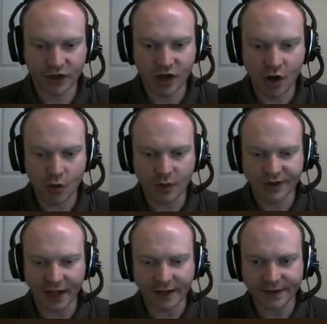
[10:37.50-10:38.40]
2
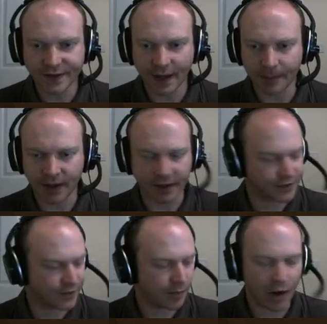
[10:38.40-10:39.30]
sand
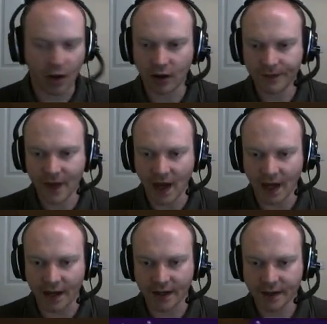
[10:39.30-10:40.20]
saplings from all of
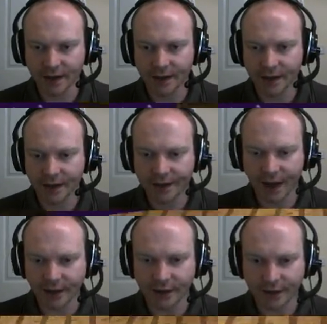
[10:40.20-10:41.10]
that?
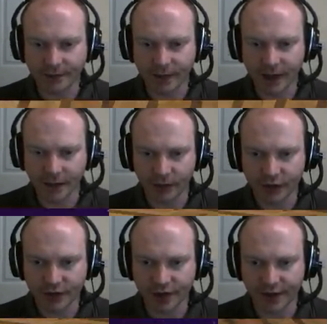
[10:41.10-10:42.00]
That doesn't make
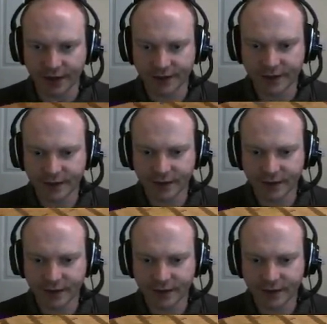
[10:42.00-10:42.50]
much sense.